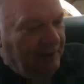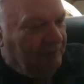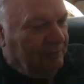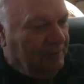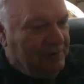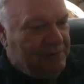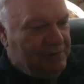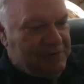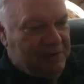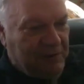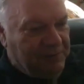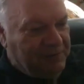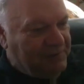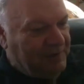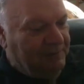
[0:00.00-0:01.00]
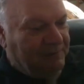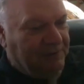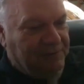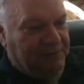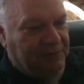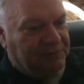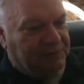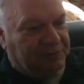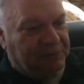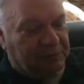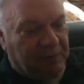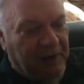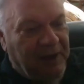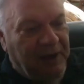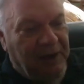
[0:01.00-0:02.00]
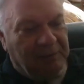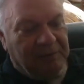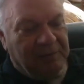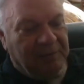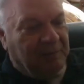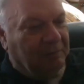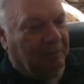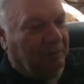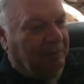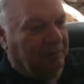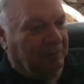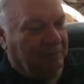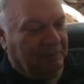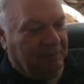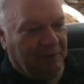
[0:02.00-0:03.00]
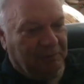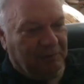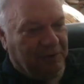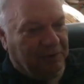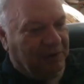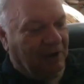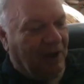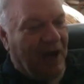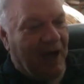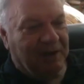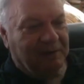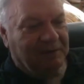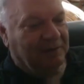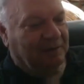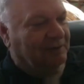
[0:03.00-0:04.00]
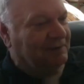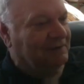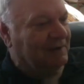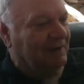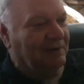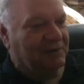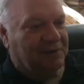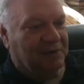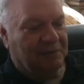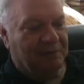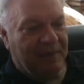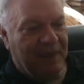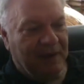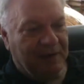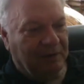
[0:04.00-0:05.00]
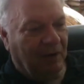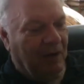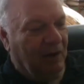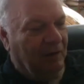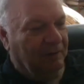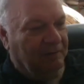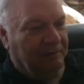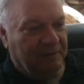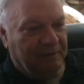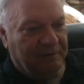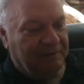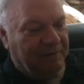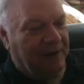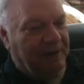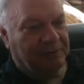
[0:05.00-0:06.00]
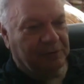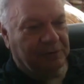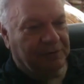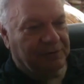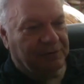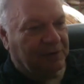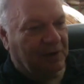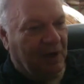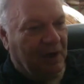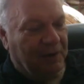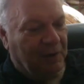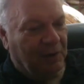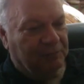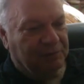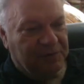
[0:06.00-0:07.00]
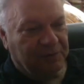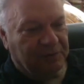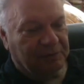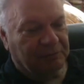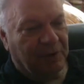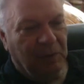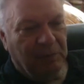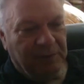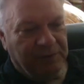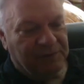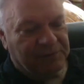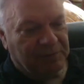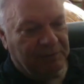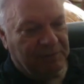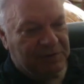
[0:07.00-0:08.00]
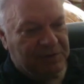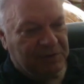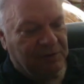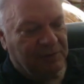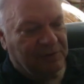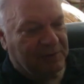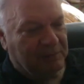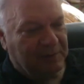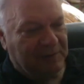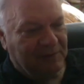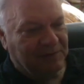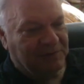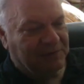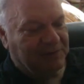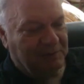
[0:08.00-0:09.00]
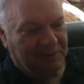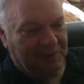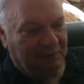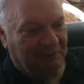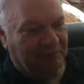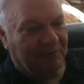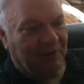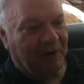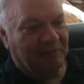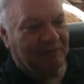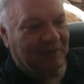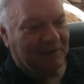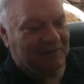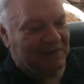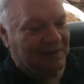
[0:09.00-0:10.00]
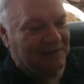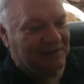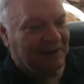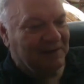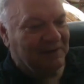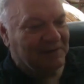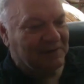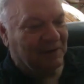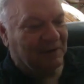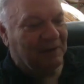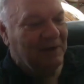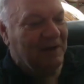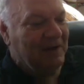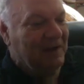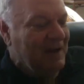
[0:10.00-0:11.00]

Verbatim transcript: uh, Josephus's dream that where God uh, tells him that all of the favor has gone over to the Romans from the Jews. I mean, this seems far fetched, doesn't it? So,